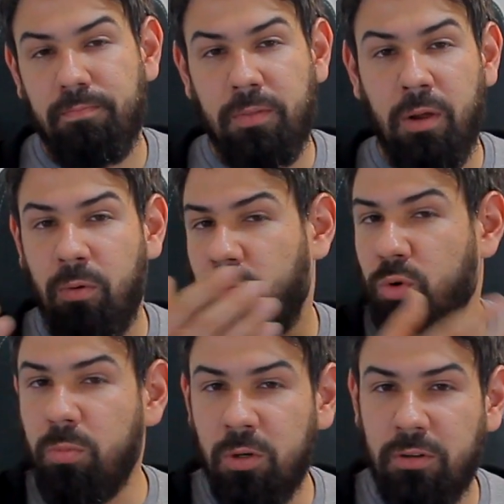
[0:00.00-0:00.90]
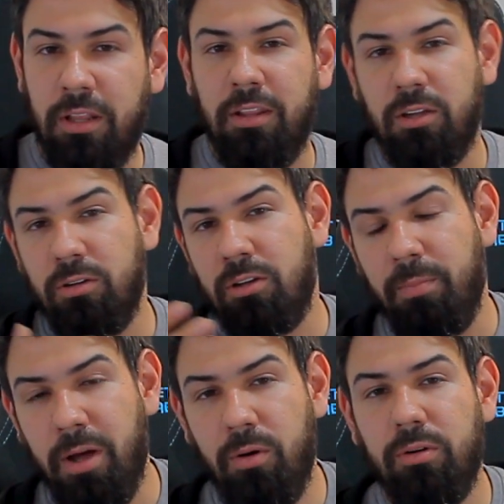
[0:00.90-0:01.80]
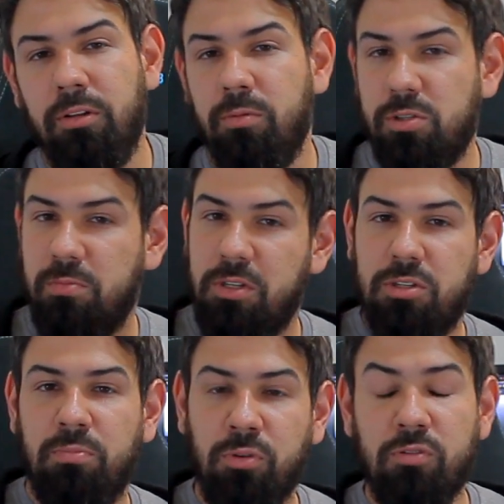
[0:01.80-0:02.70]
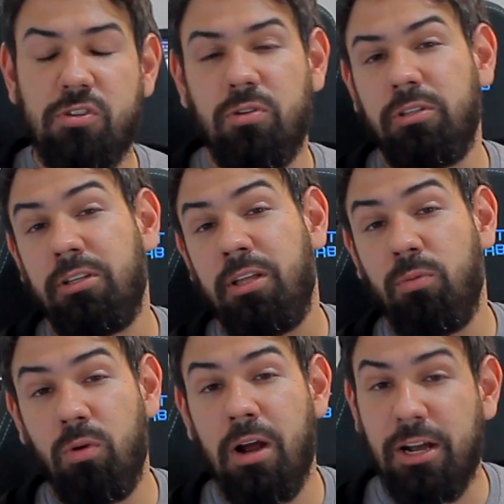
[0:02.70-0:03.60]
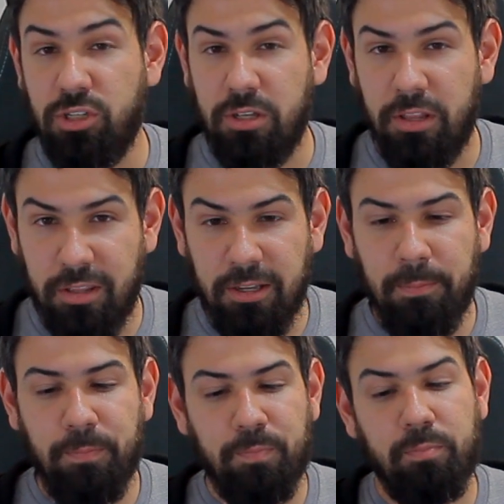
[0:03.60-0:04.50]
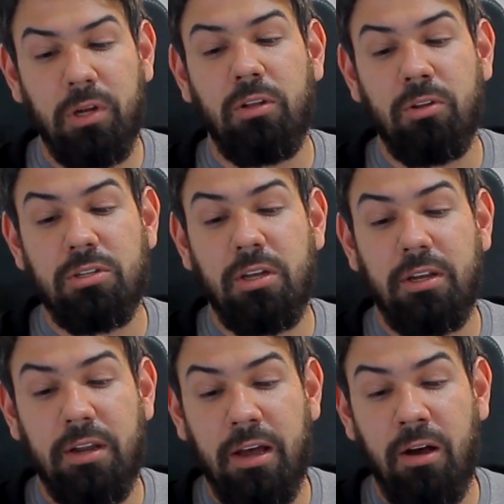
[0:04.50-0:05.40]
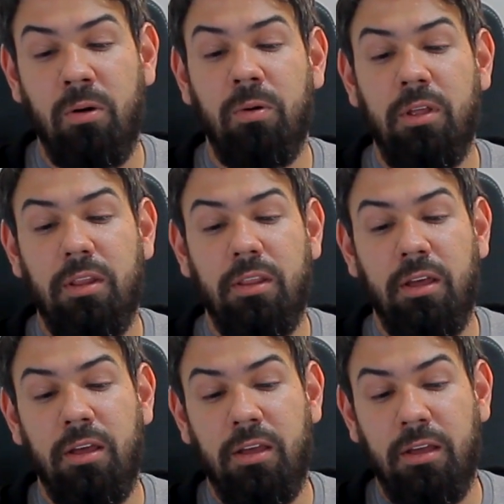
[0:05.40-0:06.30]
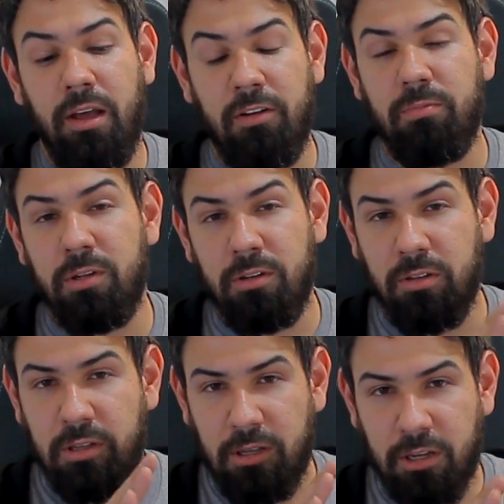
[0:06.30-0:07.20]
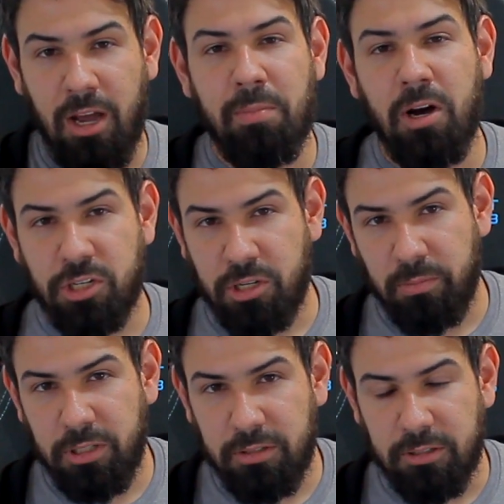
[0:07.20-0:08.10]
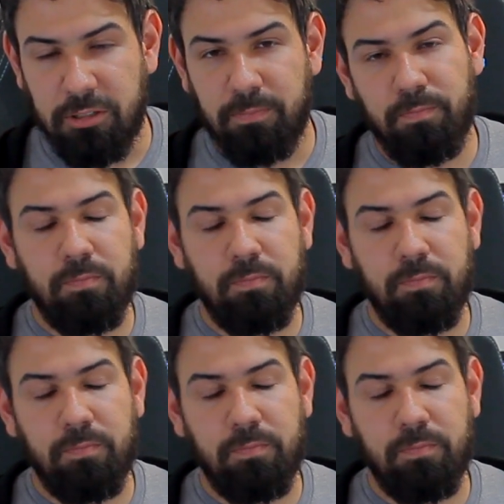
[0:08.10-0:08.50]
They were rumored that they could come out, and there was some decent proof showing that they were actually a thing, but it looks like now they have been kiboshed completely.